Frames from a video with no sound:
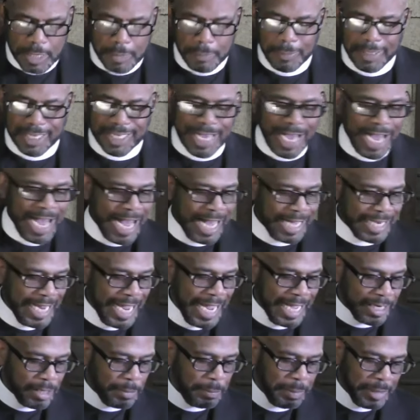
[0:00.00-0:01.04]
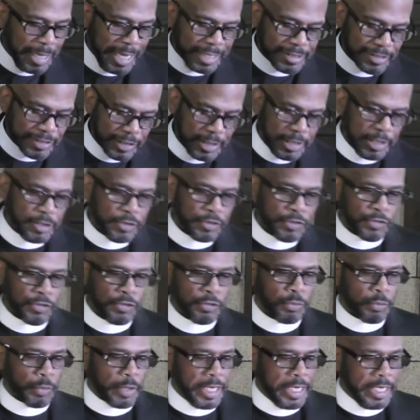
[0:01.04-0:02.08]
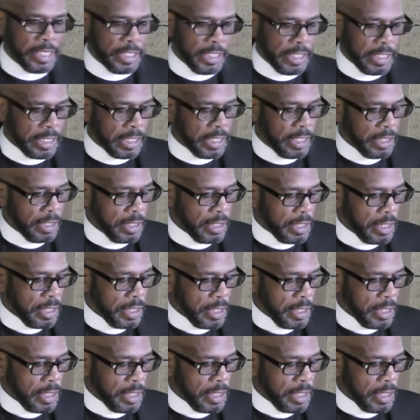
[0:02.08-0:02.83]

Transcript: May God add a blessing to the reading,